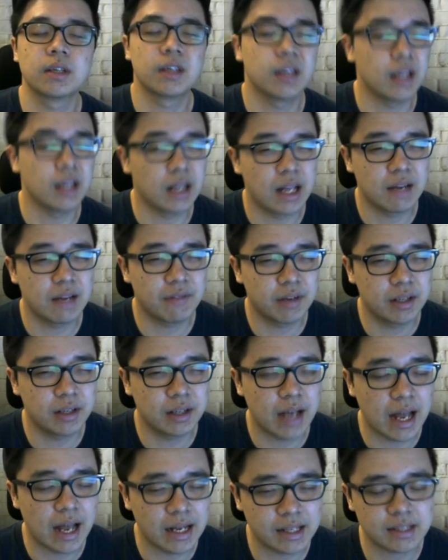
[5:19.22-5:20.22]
11
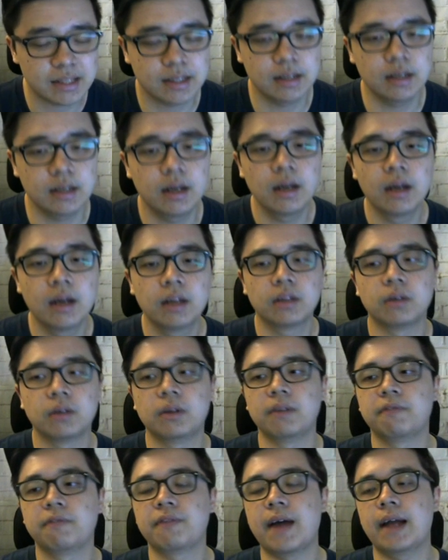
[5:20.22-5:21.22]
elixir to
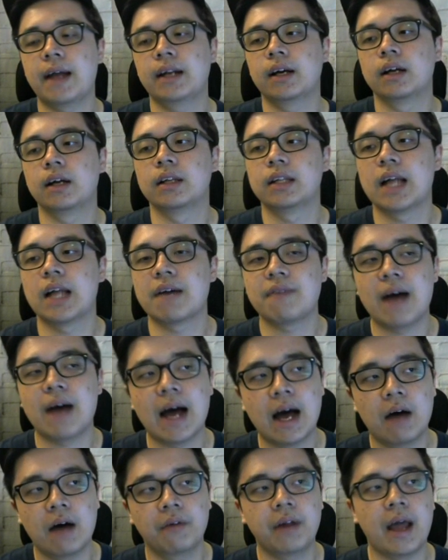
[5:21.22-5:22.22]
defend a lava
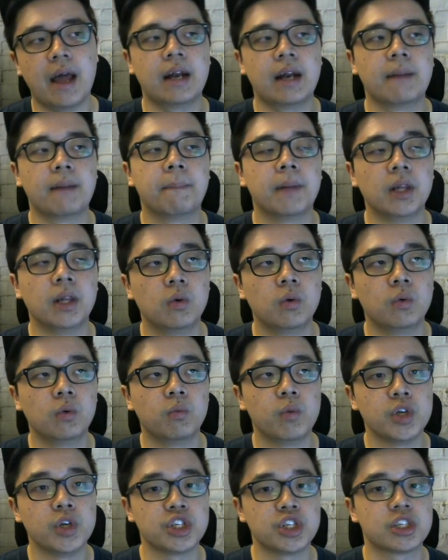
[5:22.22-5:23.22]
hound and a balloon,
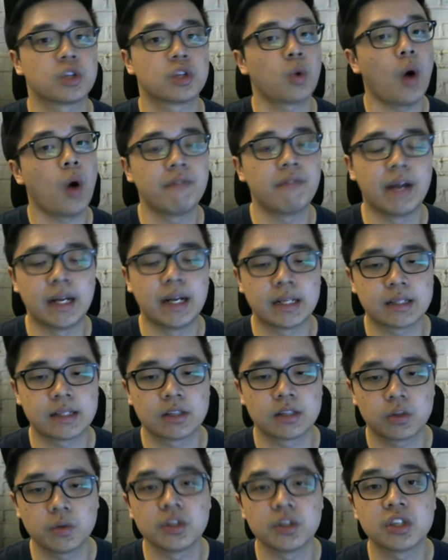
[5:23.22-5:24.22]
which is 12 elixir,
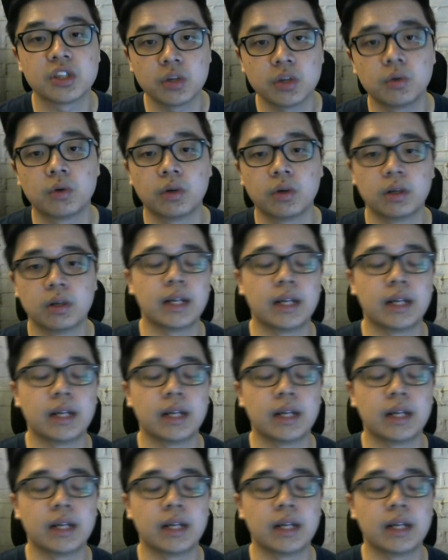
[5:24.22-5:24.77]
so it's still good.